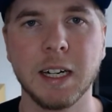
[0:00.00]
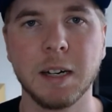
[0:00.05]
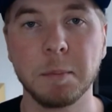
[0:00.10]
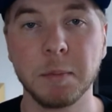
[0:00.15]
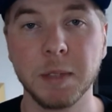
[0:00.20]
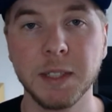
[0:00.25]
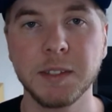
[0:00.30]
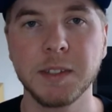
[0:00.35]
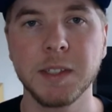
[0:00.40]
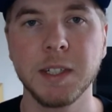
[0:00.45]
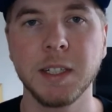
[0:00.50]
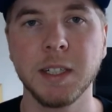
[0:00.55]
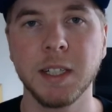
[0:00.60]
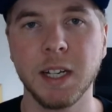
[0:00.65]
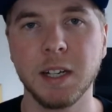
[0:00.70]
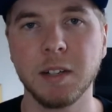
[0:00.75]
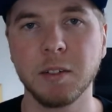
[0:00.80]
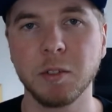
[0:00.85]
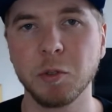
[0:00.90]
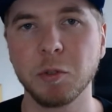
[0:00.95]
listing
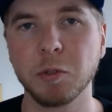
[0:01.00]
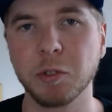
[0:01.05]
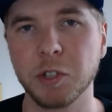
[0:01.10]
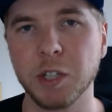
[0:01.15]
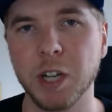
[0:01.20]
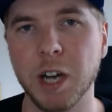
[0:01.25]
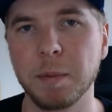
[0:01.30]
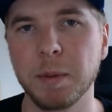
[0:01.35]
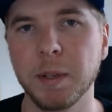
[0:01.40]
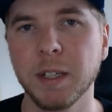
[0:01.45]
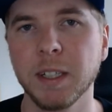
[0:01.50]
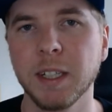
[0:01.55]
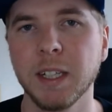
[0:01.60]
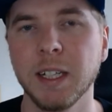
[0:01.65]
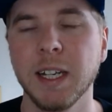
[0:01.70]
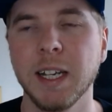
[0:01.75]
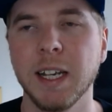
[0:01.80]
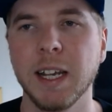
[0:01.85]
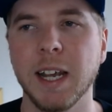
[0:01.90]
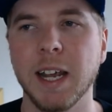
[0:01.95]
in Google Shopping.
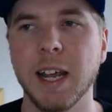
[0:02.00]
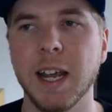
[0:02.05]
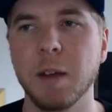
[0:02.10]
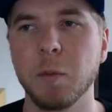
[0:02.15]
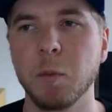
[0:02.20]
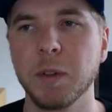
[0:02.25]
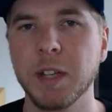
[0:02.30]
And